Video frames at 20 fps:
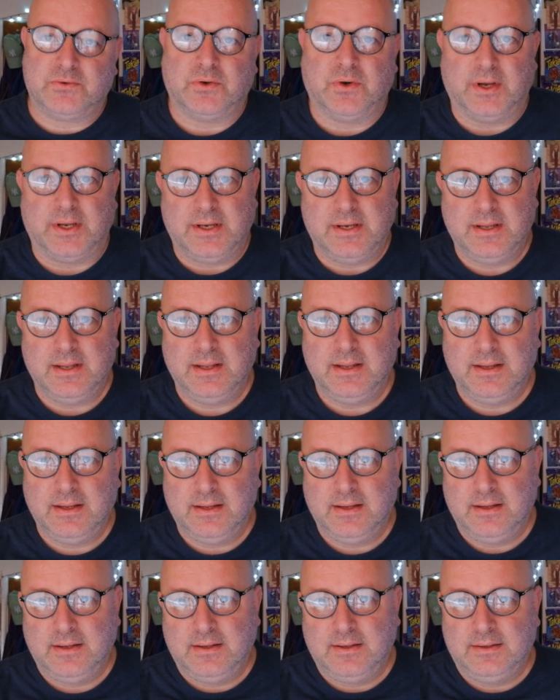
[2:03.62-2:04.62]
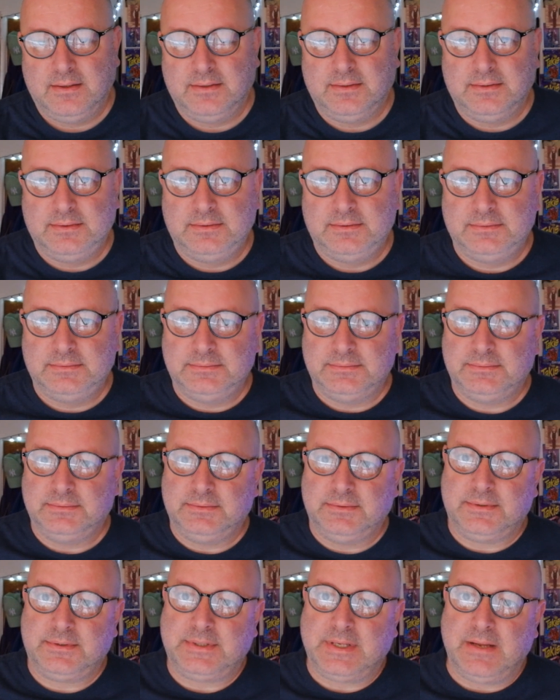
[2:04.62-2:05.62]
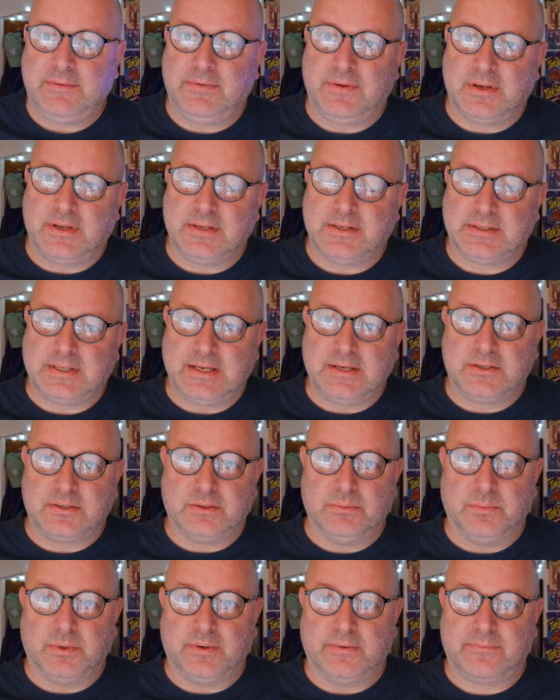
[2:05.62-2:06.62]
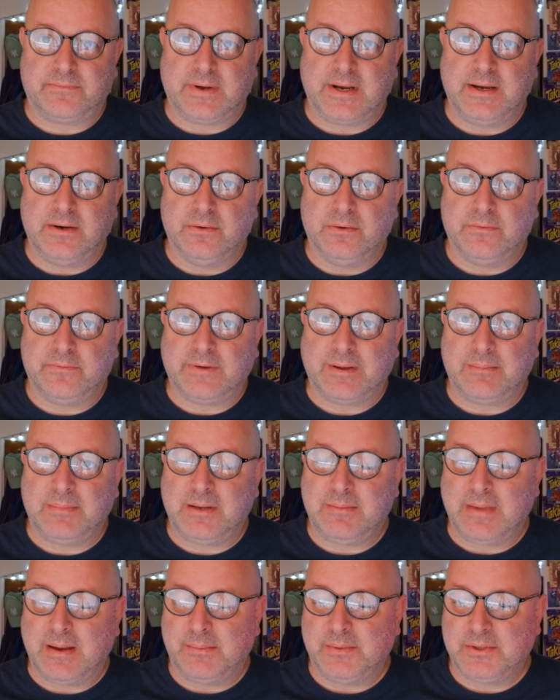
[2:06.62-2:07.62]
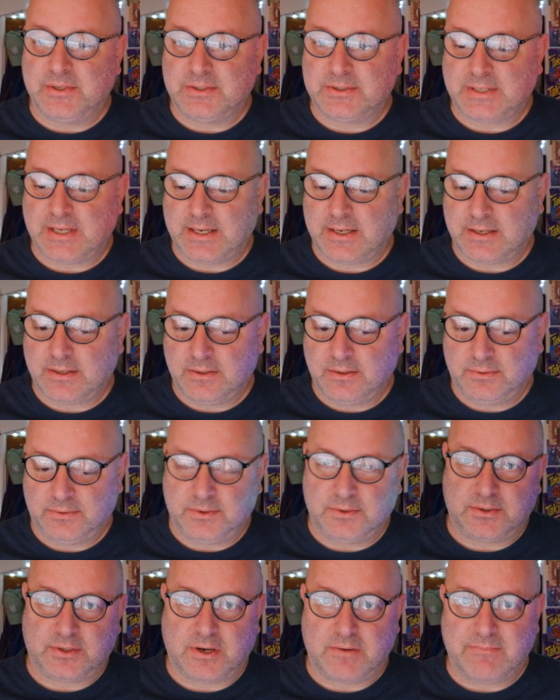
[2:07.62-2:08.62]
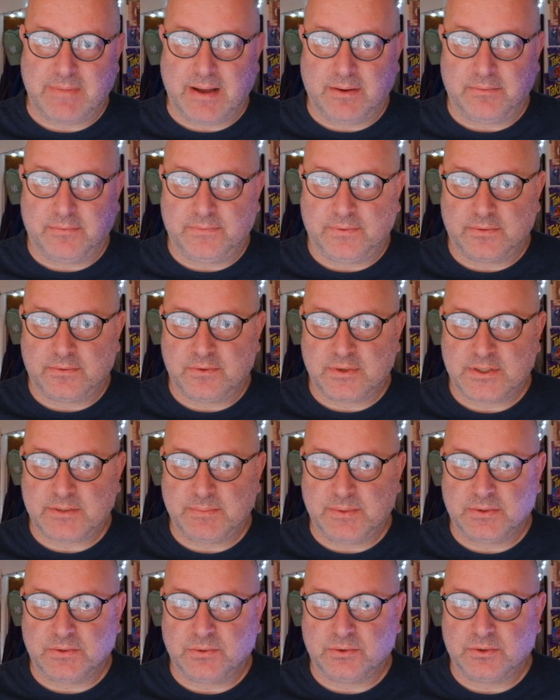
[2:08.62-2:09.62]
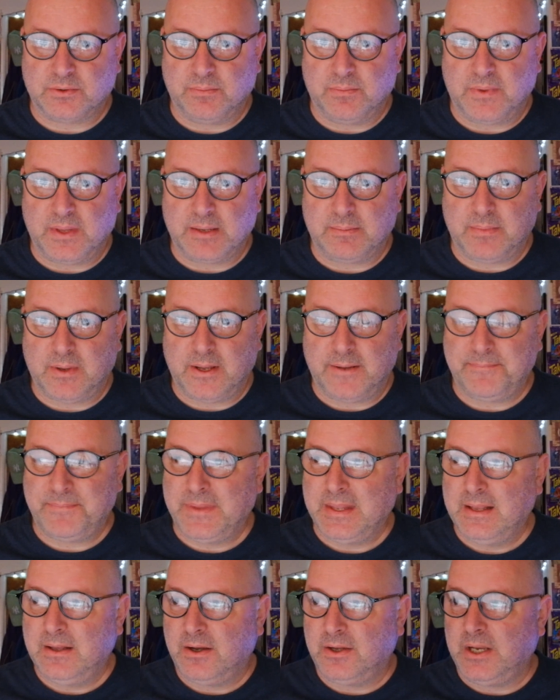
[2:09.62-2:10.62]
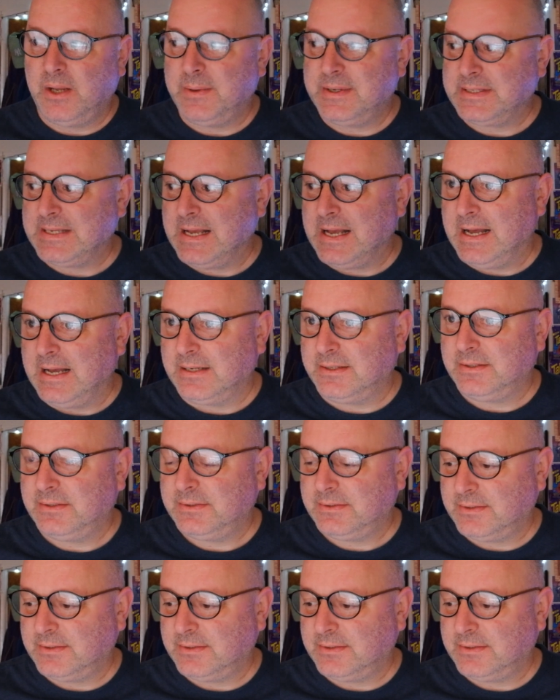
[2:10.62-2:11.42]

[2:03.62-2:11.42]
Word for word: try and see if you can see someone, a friend or family member, just say, "Can I just come round for Christmas or something?" But I know it's hard.